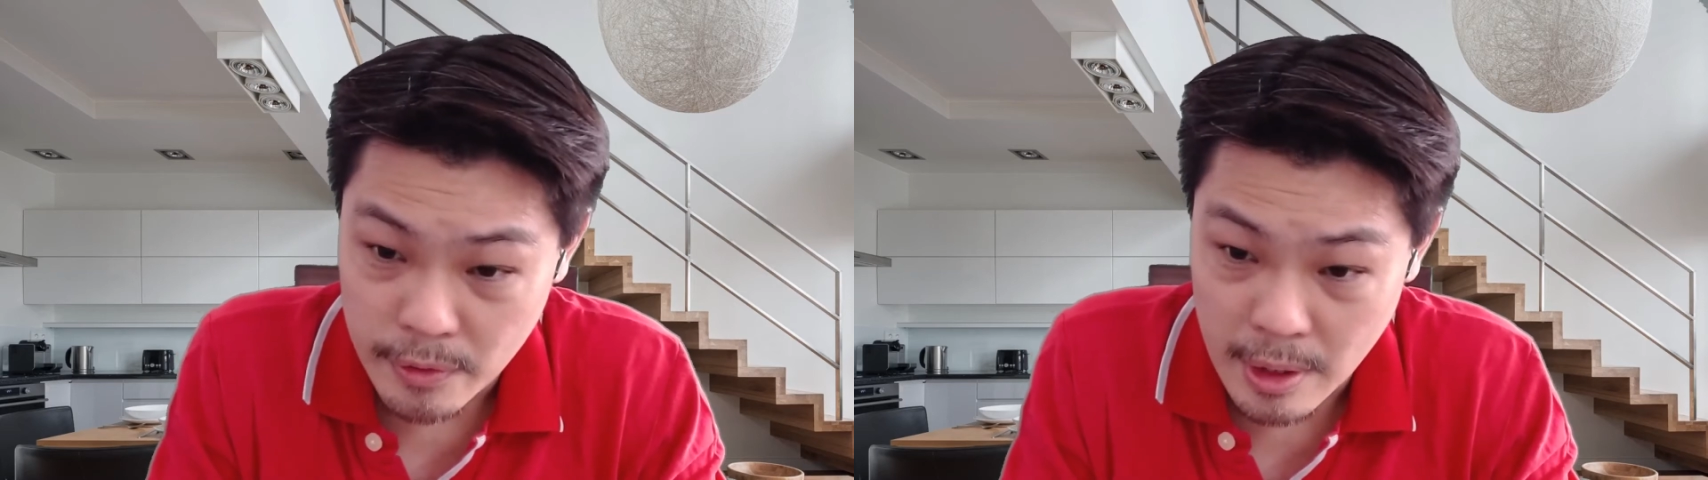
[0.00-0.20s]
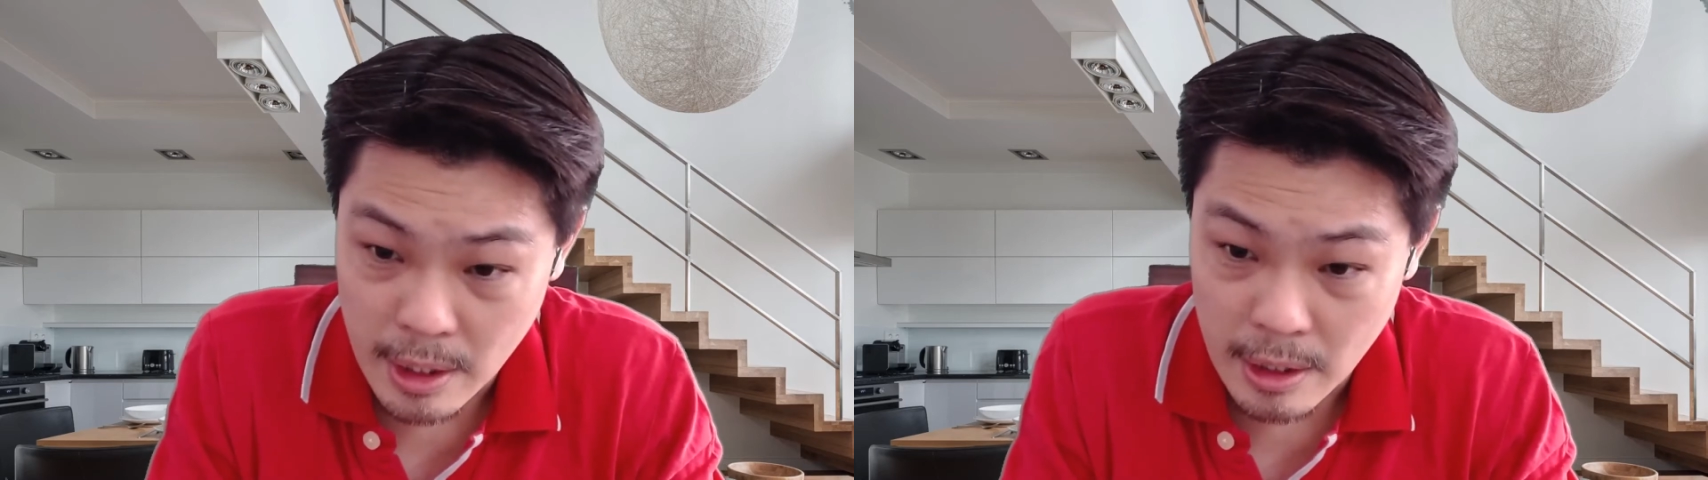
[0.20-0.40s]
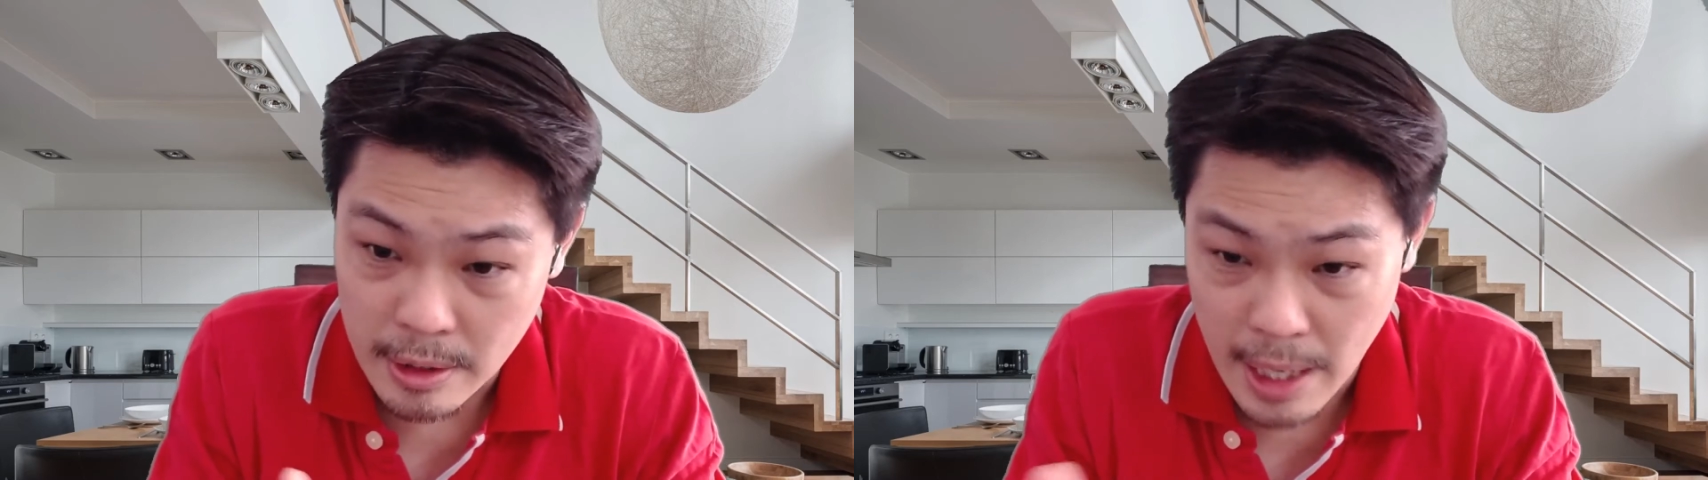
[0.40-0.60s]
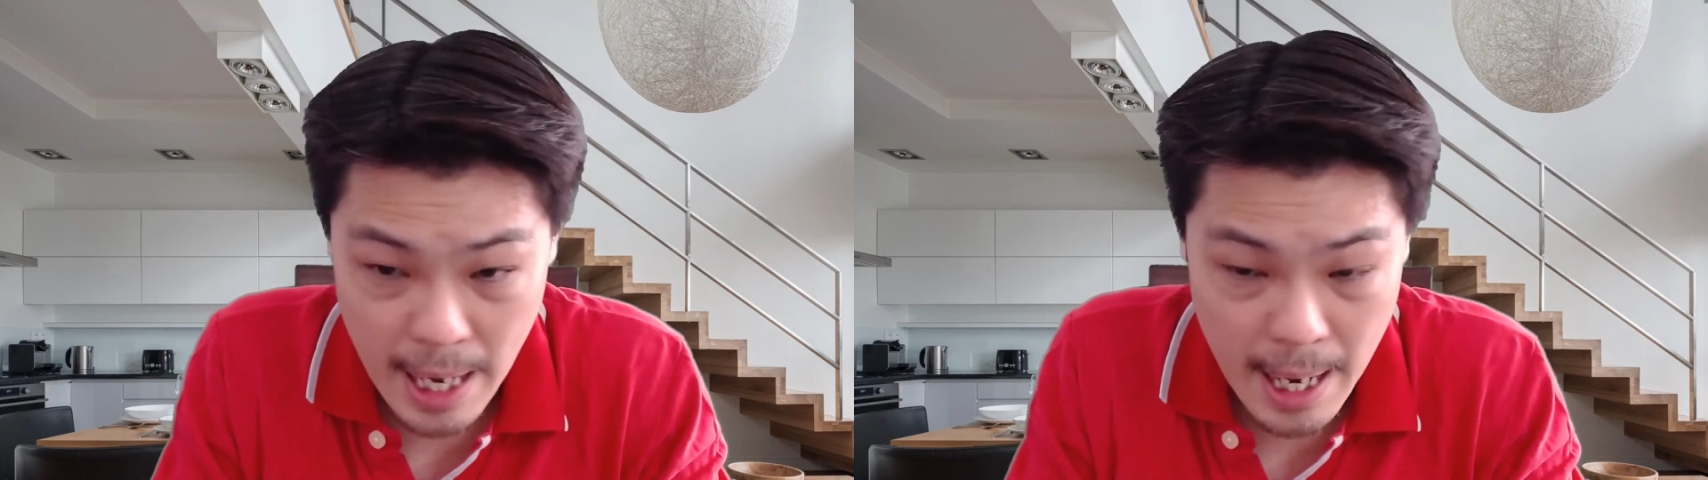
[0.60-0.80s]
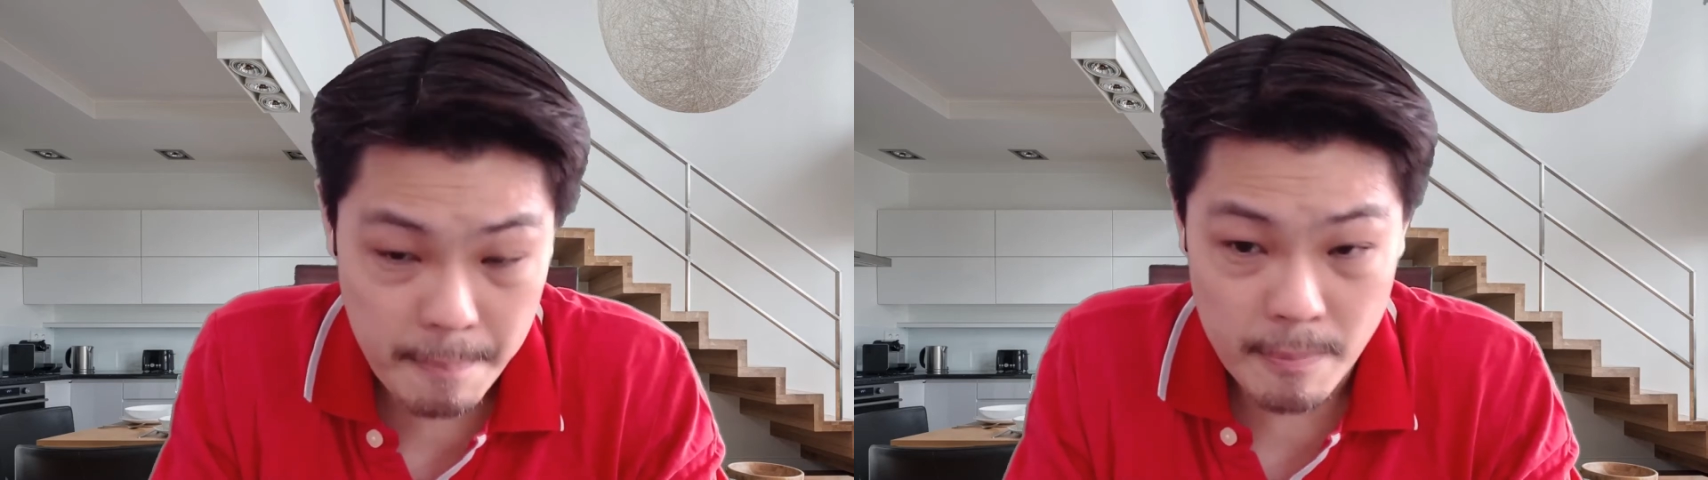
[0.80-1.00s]
the
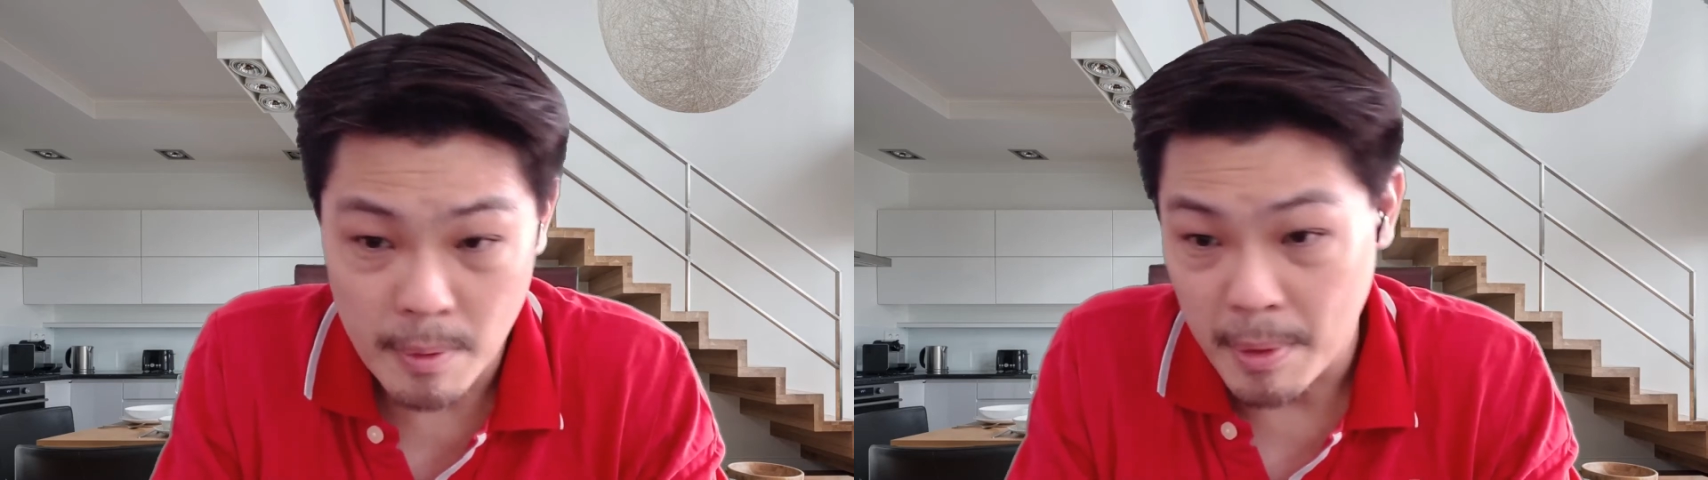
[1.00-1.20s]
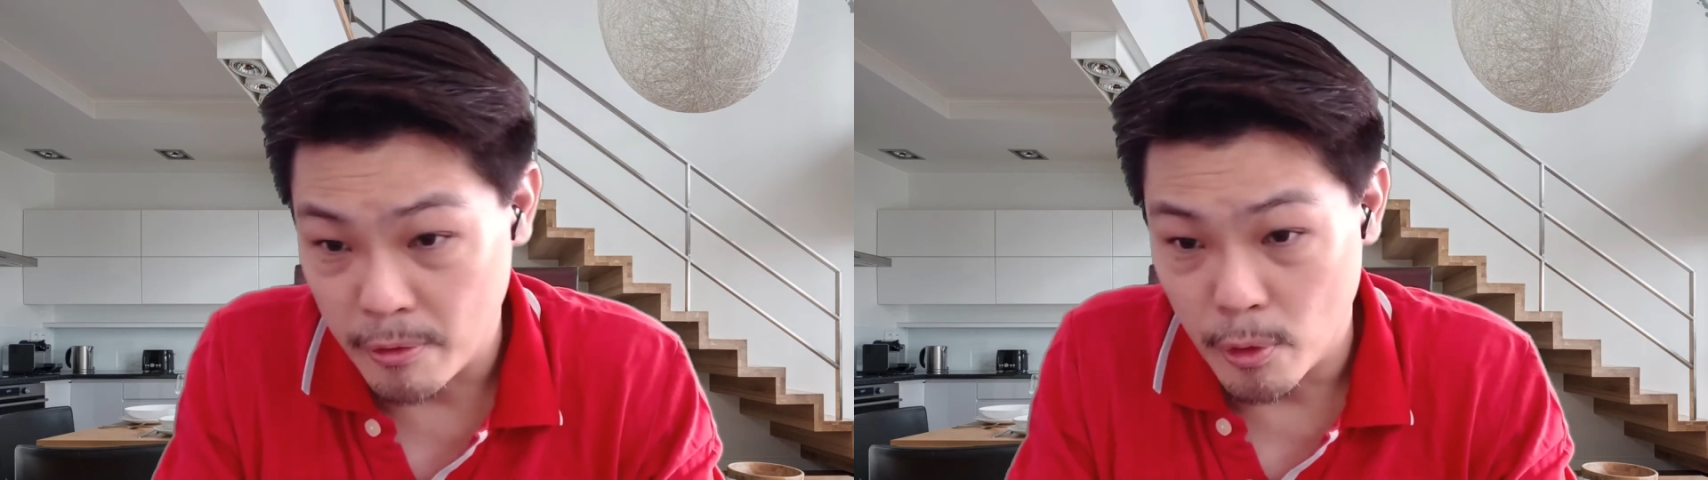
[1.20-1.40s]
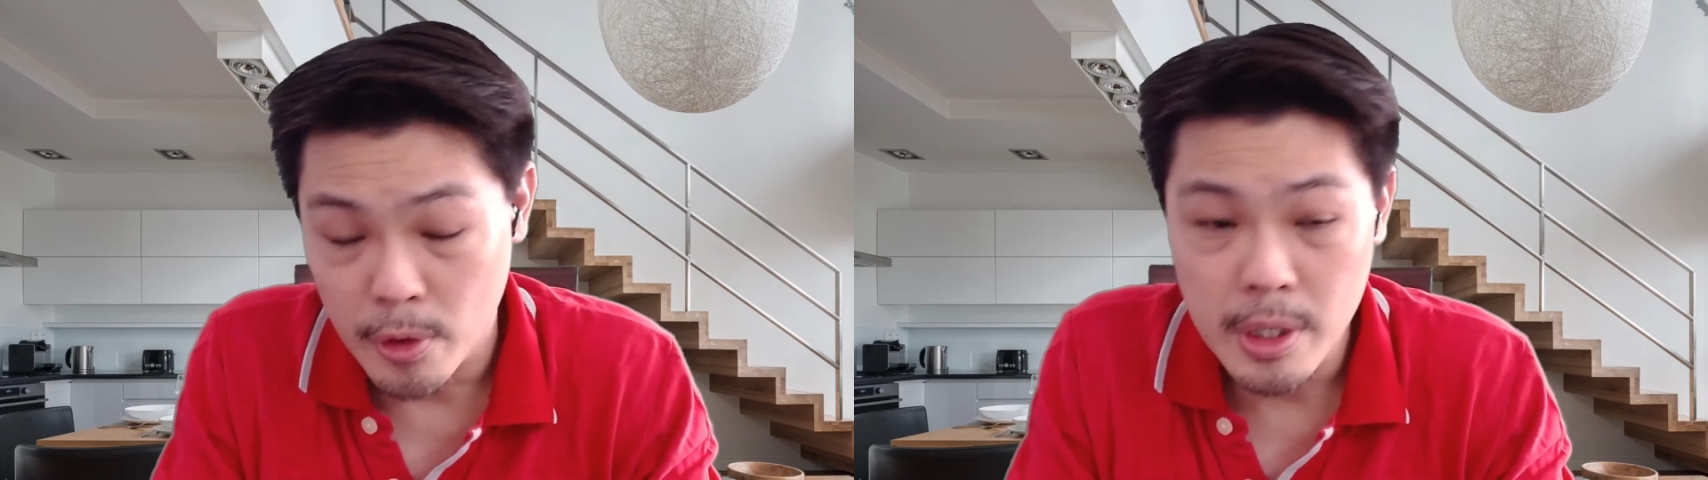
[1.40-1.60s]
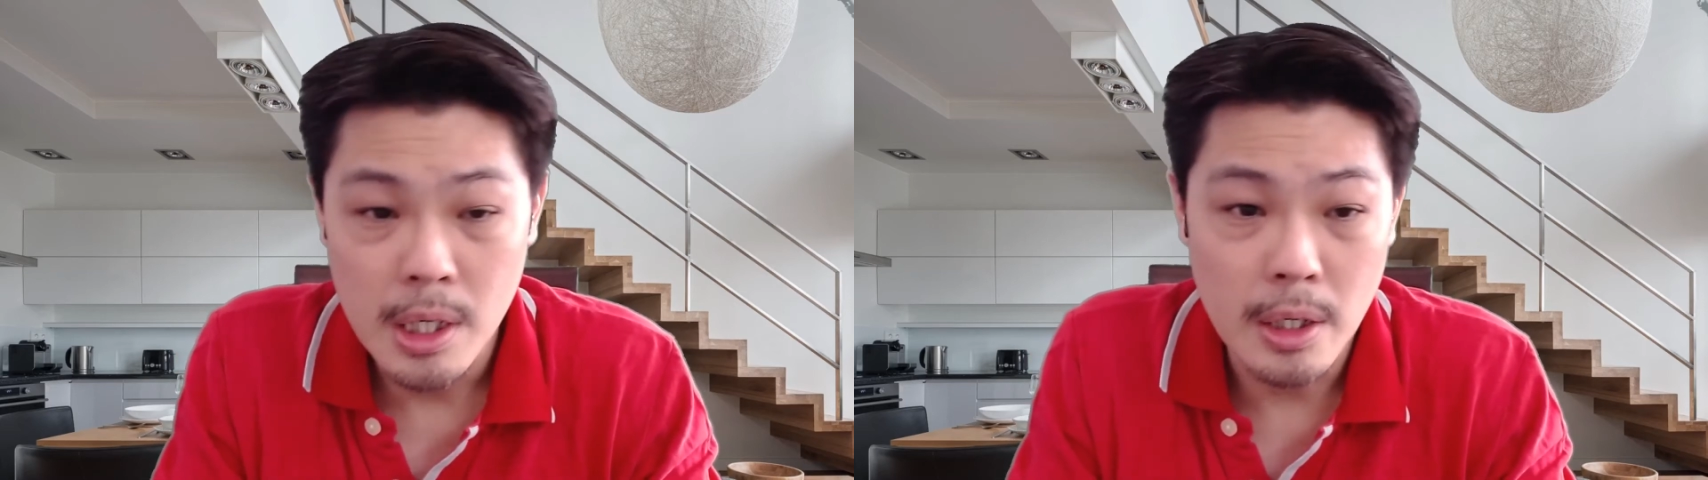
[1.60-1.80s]
app on my phone.